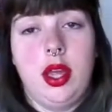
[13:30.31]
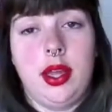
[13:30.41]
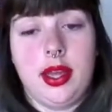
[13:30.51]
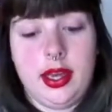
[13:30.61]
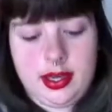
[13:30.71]

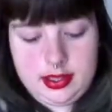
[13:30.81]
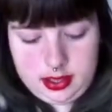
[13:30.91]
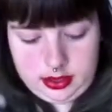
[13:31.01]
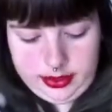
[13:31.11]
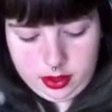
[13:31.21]
It is
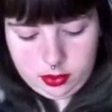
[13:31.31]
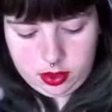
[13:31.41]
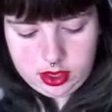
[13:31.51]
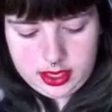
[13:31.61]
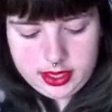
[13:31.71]

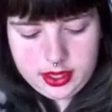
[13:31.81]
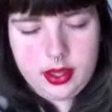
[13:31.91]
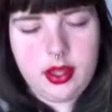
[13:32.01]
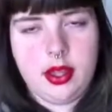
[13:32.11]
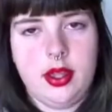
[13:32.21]
literally
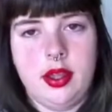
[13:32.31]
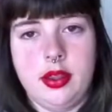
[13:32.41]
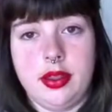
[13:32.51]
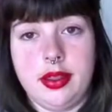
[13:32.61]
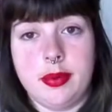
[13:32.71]

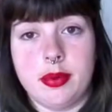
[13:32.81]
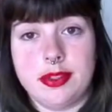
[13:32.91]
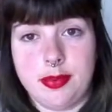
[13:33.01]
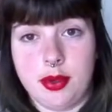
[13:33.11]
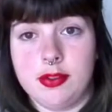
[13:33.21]
the
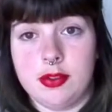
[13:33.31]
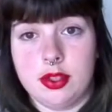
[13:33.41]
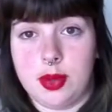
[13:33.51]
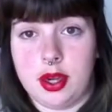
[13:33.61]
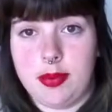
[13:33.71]
most beautiful
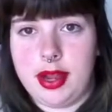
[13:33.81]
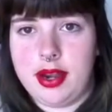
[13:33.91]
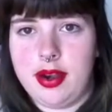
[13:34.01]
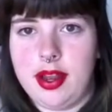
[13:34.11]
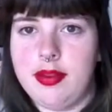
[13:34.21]
sweater
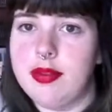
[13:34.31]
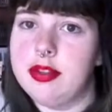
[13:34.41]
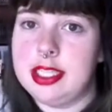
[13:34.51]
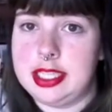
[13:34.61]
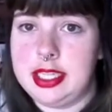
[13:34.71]
pattern I've ever
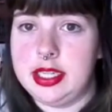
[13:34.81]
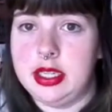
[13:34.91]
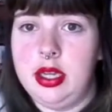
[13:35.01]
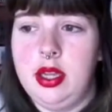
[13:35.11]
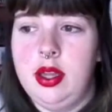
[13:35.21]

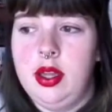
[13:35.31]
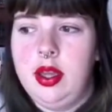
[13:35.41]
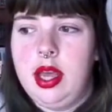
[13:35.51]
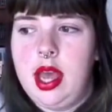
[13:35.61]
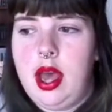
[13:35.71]
seen.
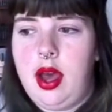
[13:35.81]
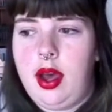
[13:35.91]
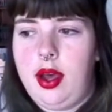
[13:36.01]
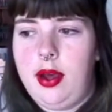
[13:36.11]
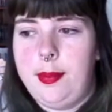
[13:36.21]

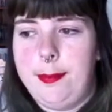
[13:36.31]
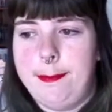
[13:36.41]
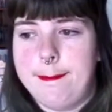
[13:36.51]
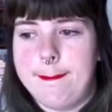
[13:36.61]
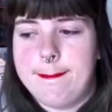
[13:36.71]

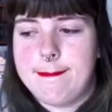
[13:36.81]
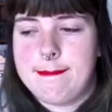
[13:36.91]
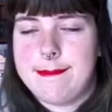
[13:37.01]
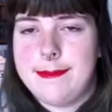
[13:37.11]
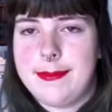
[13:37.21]
I'm
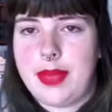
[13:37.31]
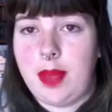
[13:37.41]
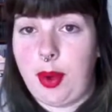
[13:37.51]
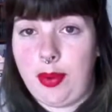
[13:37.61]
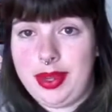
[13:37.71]

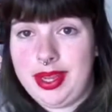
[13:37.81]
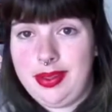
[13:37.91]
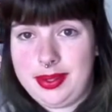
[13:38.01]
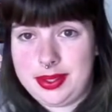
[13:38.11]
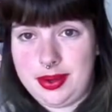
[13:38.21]
hoping it
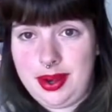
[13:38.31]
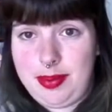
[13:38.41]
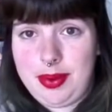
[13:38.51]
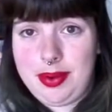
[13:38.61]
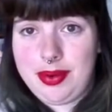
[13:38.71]
looks good on me
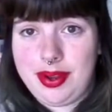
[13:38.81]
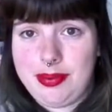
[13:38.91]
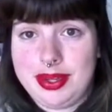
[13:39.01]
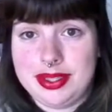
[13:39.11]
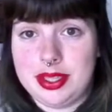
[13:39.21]
when I'm done
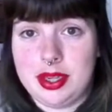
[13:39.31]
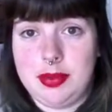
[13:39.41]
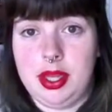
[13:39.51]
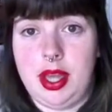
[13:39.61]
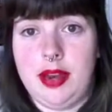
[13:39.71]
because it's going to
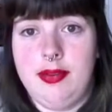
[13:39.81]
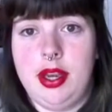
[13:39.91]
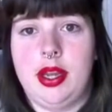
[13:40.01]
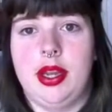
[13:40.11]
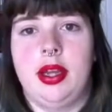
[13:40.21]
be a lot of
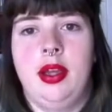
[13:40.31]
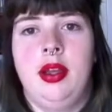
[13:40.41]
knitting.